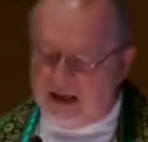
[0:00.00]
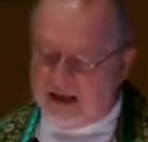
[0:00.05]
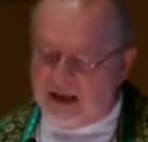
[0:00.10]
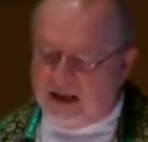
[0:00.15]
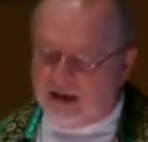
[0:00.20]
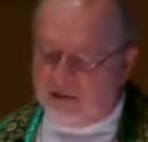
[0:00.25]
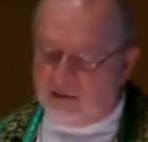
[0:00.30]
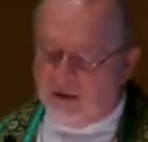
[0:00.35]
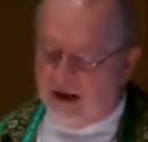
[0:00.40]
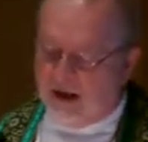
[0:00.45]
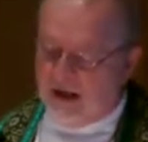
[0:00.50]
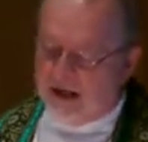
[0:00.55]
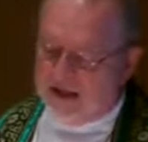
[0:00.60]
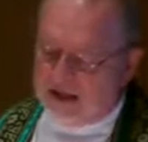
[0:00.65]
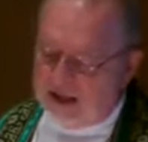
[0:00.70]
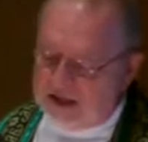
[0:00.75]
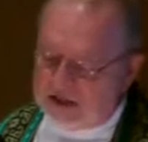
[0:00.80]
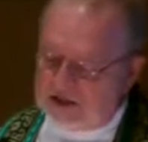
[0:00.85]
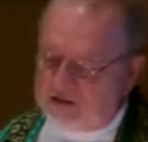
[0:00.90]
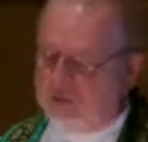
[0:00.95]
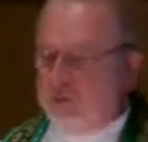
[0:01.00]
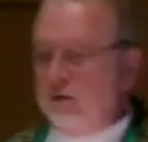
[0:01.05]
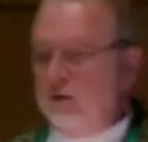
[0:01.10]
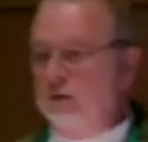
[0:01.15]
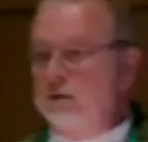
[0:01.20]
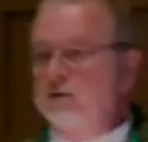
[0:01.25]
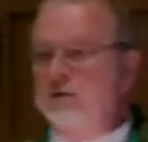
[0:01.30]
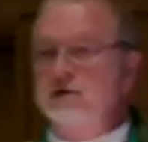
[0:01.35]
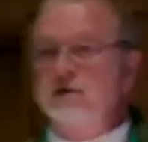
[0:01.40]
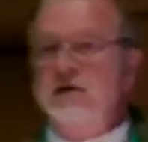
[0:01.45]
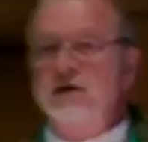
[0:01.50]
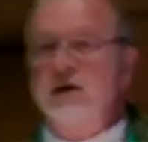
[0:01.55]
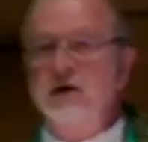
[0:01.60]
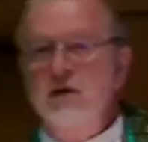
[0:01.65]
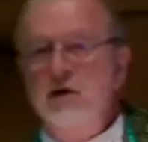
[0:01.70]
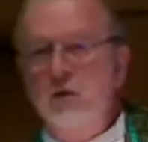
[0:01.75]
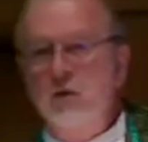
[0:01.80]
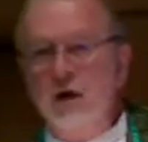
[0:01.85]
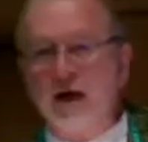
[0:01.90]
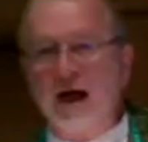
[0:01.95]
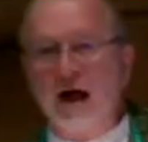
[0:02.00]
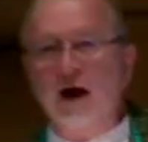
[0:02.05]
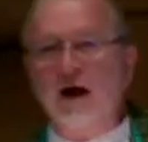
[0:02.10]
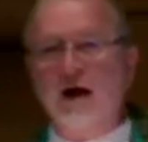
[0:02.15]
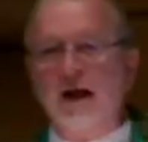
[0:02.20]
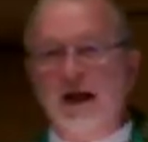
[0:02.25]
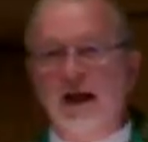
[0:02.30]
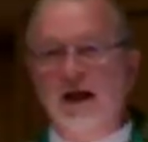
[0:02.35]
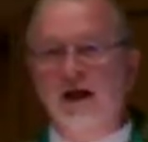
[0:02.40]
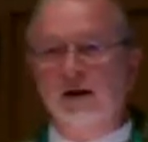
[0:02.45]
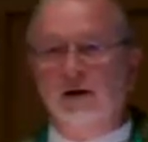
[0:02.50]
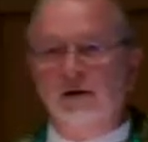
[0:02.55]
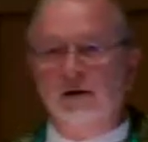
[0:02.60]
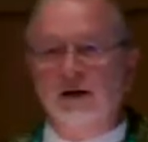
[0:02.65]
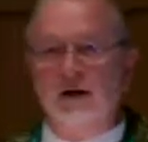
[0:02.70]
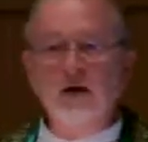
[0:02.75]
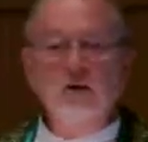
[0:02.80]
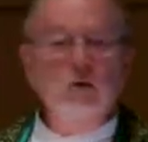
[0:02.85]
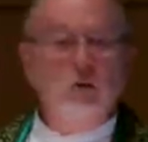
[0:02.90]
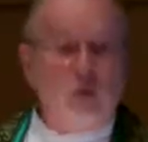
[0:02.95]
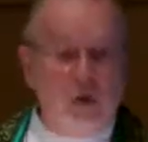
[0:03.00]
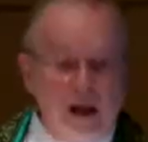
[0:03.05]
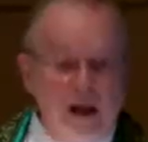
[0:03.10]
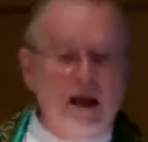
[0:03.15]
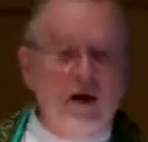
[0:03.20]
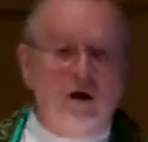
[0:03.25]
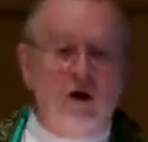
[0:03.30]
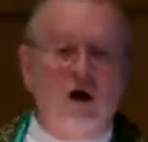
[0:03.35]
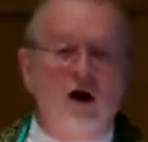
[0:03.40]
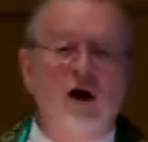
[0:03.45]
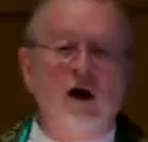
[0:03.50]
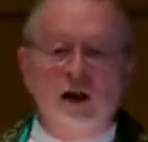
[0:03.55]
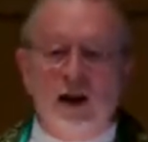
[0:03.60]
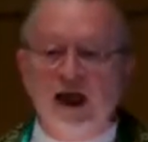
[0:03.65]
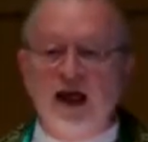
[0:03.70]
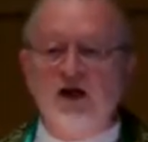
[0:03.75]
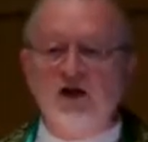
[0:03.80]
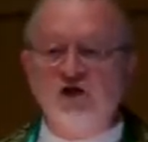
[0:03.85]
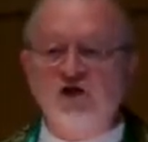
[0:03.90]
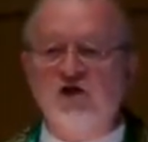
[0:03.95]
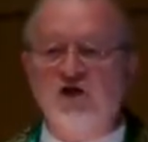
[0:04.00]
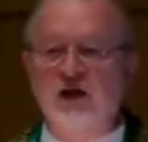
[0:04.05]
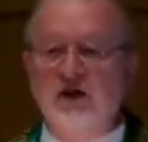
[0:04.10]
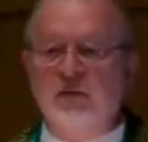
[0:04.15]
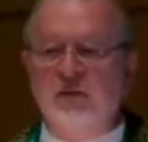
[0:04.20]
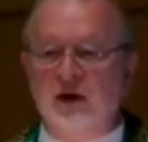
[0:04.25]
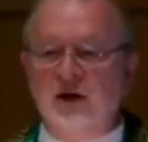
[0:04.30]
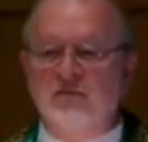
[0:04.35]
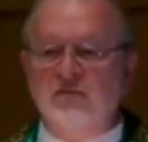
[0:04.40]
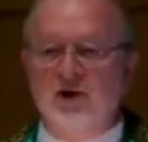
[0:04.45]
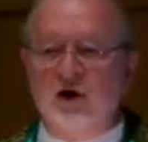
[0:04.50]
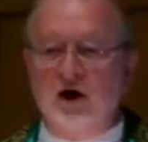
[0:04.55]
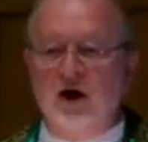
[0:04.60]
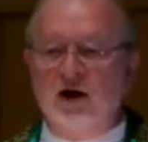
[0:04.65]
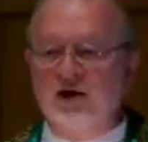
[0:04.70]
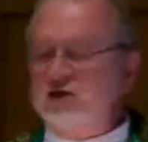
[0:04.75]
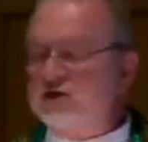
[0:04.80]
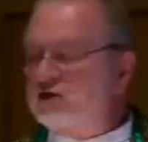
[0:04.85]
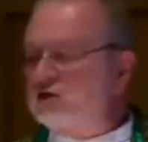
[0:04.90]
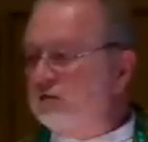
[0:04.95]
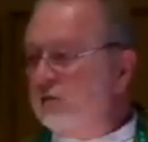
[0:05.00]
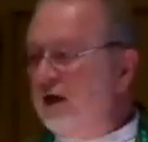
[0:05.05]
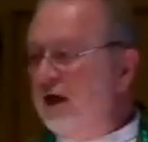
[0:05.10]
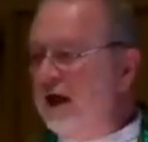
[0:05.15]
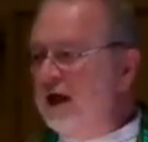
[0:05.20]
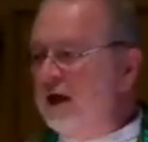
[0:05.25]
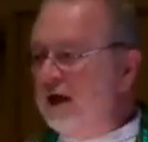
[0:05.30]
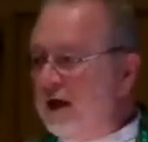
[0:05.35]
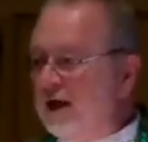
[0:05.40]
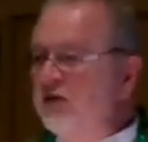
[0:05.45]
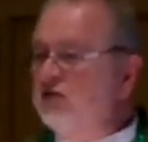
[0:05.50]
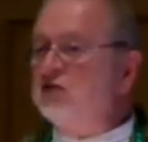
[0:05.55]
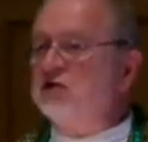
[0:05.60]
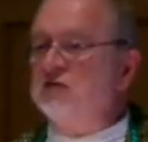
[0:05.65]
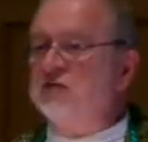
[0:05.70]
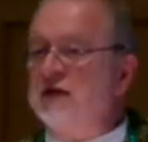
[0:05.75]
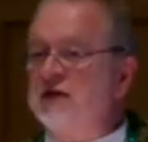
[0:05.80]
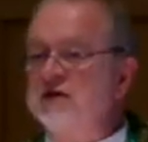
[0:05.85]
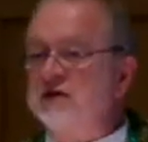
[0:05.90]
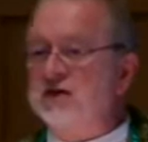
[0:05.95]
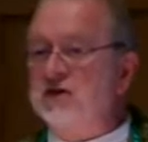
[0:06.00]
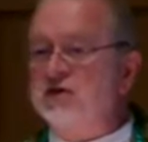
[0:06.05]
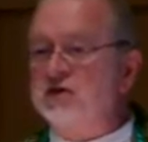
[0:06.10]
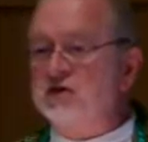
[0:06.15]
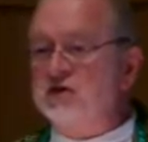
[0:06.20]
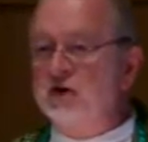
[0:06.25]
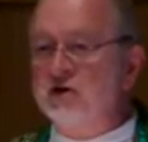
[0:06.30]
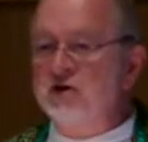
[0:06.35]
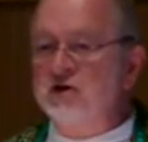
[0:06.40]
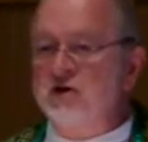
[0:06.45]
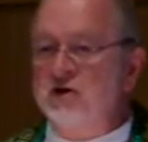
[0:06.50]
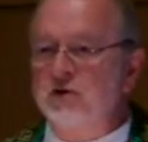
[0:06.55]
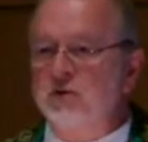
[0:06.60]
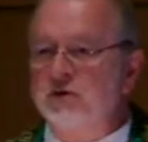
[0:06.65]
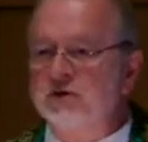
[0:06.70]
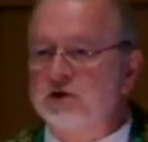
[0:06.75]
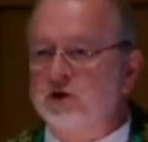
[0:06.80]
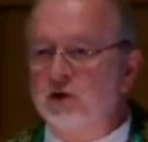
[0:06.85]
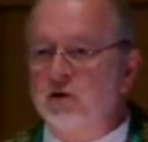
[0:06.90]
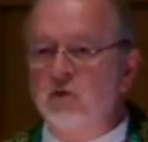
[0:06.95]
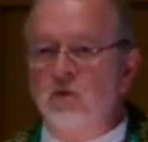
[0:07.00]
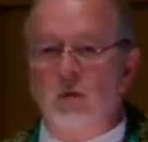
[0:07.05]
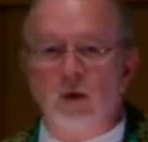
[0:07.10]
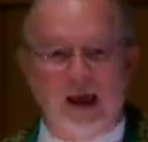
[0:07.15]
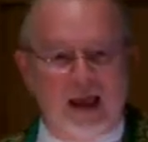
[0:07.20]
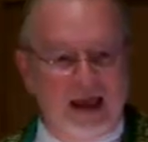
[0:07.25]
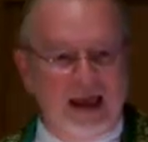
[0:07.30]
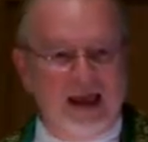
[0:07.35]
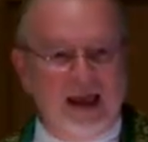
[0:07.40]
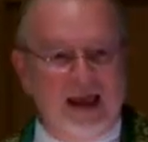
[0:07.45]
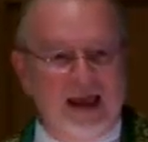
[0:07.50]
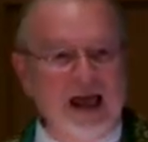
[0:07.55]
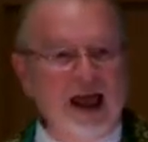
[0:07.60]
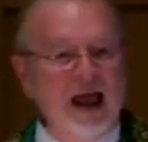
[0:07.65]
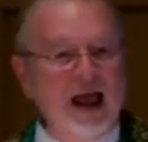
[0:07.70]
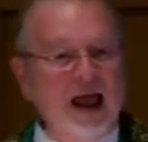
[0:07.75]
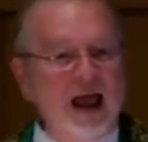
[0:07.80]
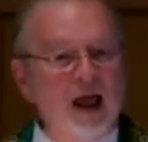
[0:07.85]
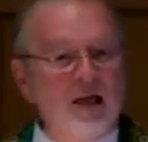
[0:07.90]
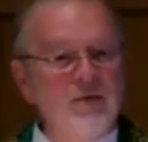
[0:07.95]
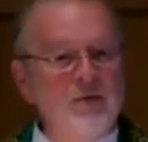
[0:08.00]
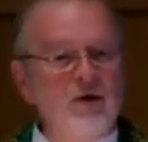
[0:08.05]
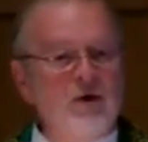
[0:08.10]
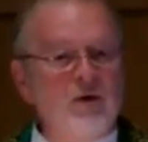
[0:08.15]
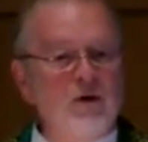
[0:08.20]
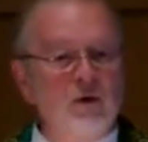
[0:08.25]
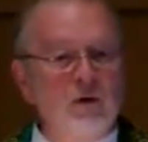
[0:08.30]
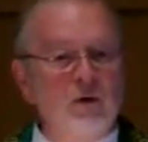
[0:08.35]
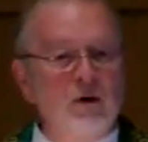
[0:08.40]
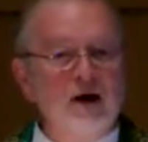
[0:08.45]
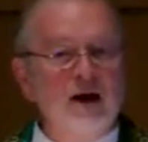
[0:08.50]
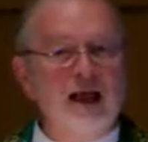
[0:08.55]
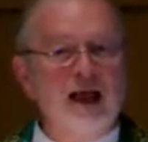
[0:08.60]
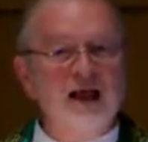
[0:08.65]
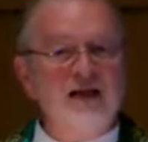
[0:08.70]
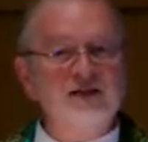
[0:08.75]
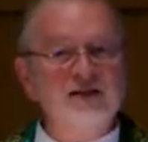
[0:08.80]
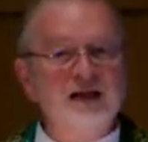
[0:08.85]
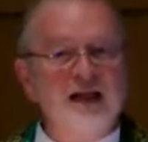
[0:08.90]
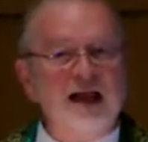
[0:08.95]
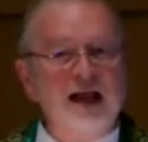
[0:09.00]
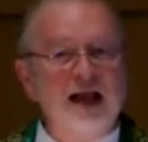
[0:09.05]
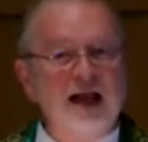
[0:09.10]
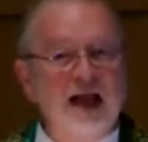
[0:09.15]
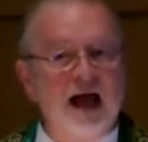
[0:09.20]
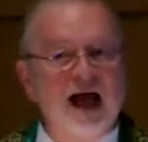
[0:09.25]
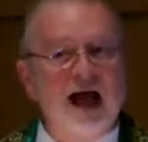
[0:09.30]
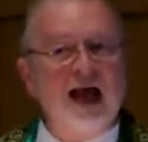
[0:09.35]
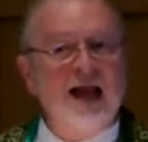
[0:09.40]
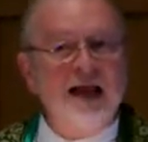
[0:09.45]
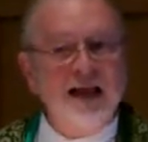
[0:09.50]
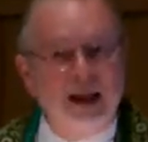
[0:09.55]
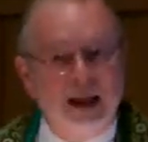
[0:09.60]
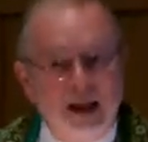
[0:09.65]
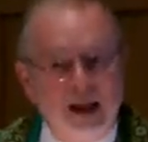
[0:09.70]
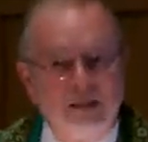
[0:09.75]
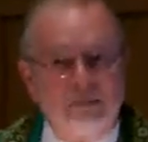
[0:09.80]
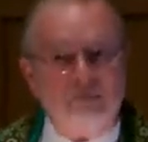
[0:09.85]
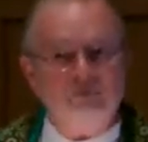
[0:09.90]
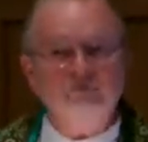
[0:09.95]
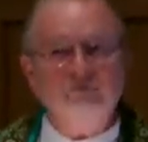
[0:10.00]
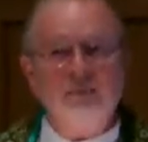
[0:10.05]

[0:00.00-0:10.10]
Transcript: and by his wounds we are healed. We all, like sheep, have gone astray. Each of us has turned to his own way, and the Lord has laid on him